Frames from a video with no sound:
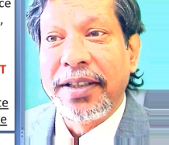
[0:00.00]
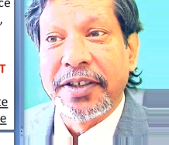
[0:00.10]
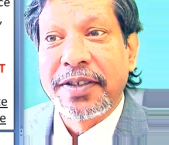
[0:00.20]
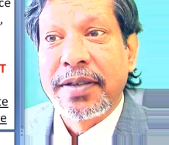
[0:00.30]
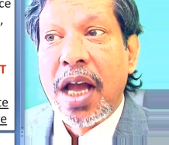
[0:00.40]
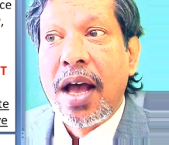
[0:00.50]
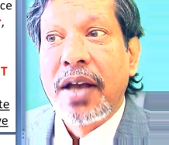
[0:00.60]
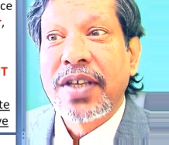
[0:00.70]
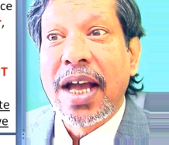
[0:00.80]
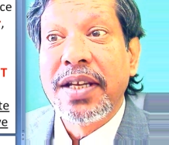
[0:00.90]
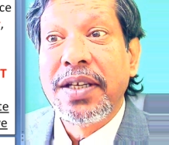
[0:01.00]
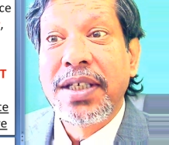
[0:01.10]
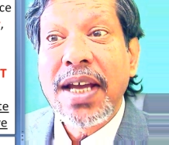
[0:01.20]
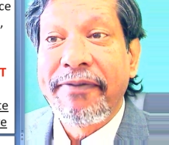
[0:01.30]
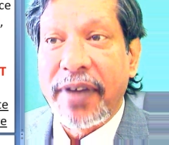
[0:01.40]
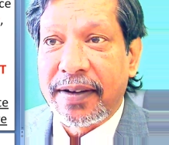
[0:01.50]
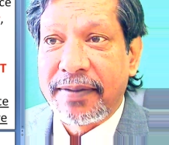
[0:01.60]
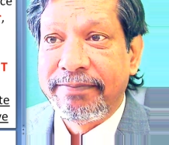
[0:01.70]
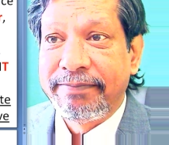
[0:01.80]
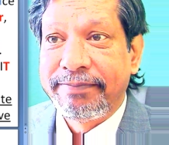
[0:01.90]
Say this.
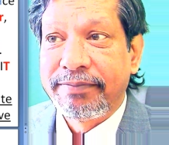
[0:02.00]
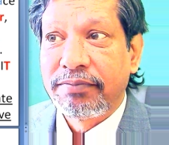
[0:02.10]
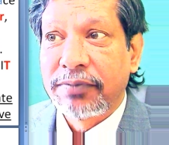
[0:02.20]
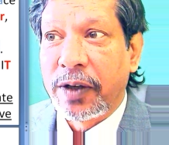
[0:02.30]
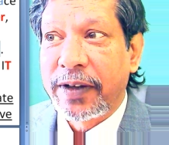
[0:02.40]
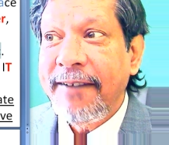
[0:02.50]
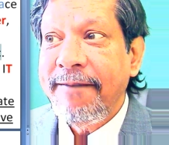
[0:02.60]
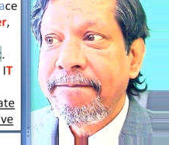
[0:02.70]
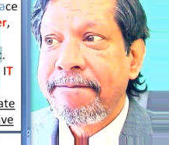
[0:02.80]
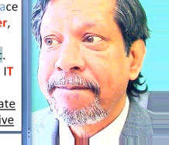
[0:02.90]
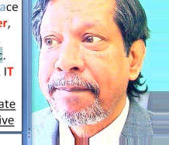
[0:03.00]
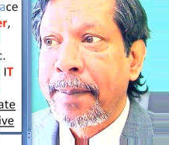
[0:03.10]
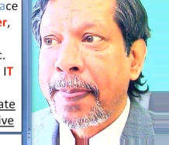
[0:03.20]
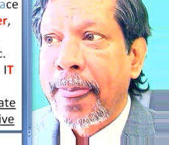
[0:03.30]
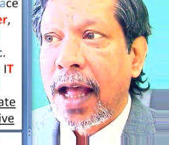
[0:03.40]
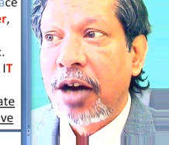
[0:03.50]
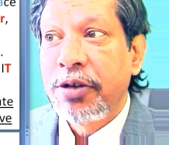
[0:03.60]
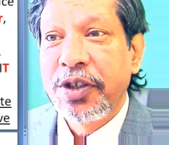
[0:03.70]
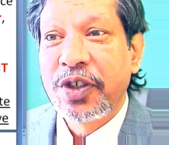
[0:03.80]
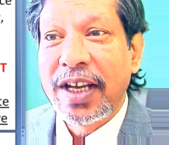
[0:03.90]
Scientific. Okay?
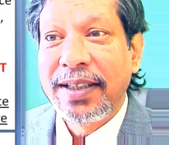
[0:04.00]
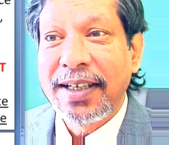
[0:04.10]
How do you